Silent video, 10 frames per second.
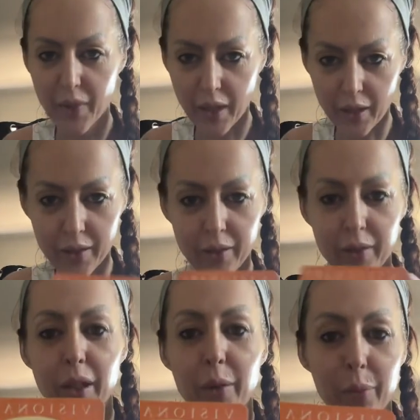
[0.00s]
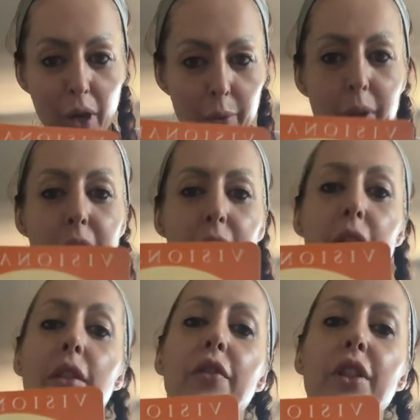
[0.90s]
then probably
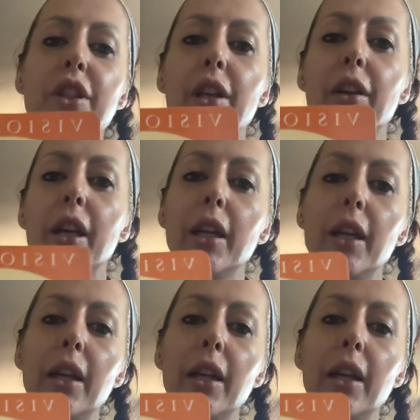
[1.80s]
is visionary.